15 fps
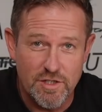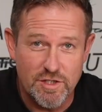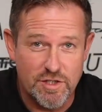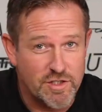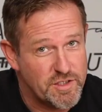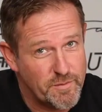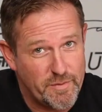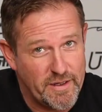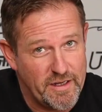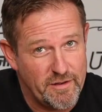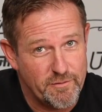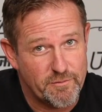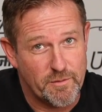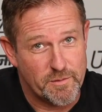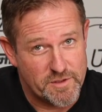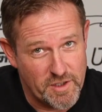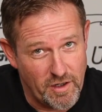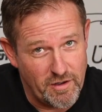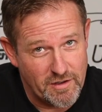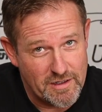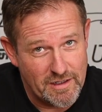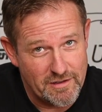Should you paint from
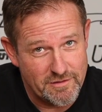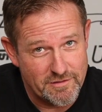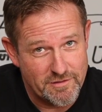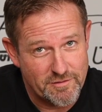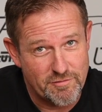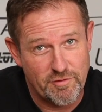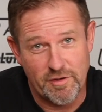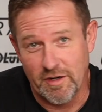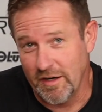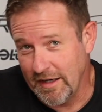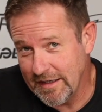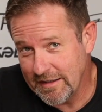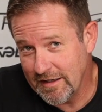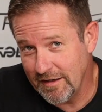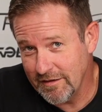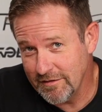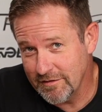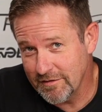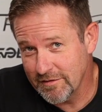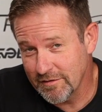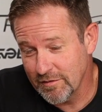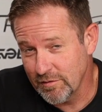dark colors through to light
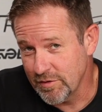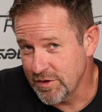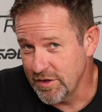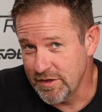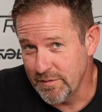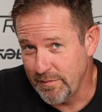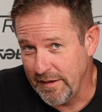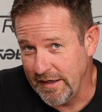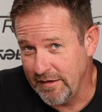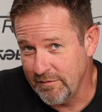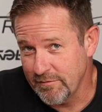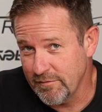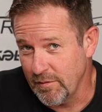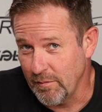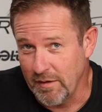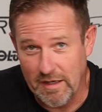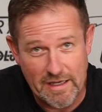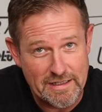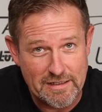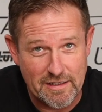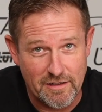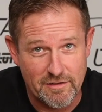colors, or should you paint from
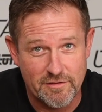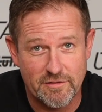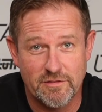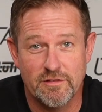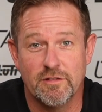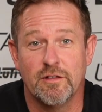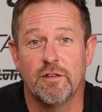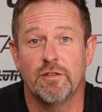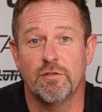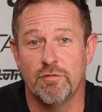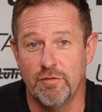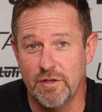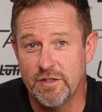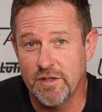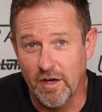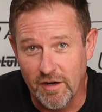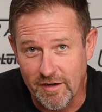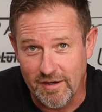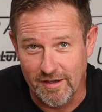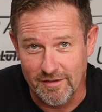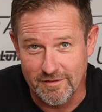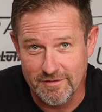light colors through to dark
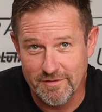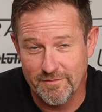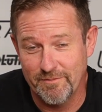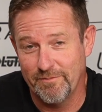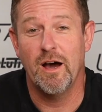colors?